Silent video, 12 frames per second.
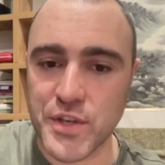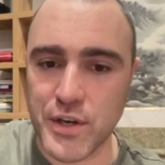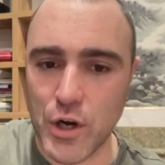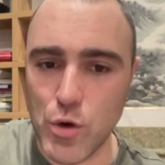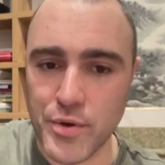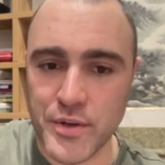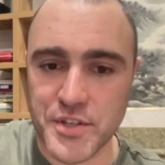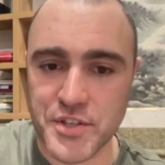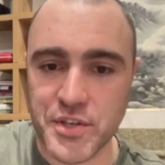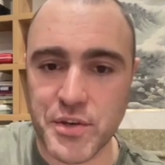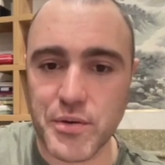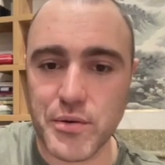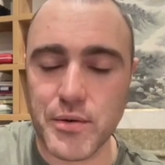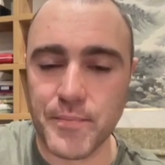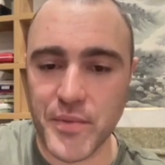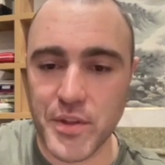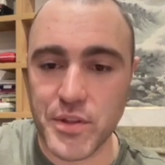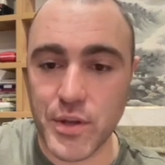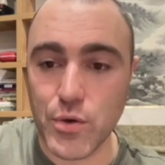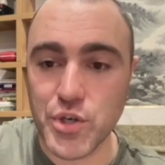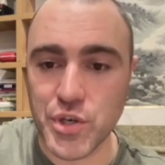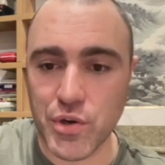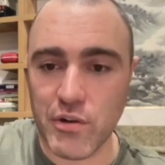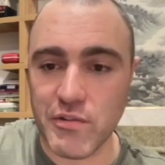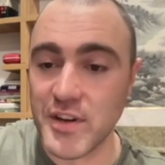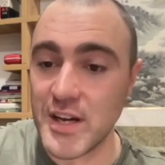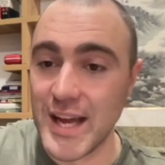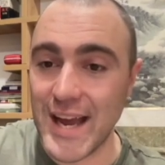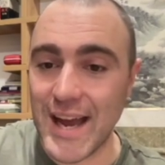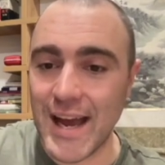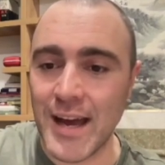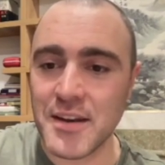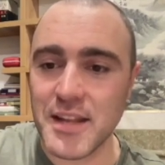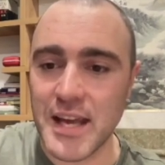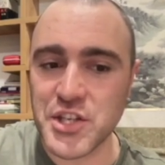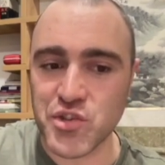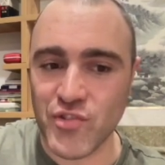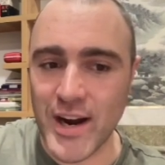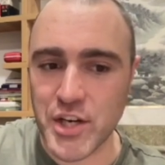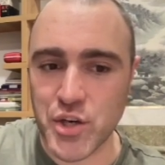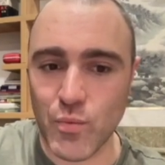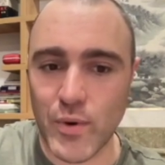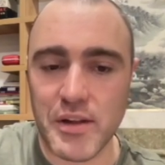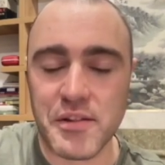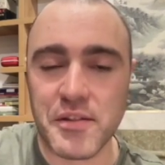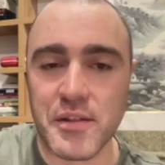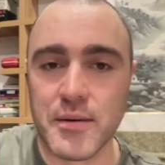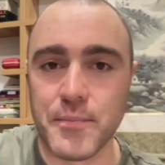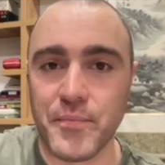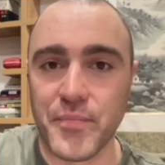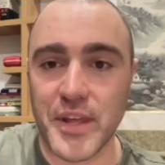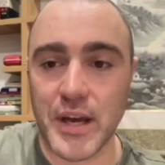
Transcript: an openness to the notion of and interaction with the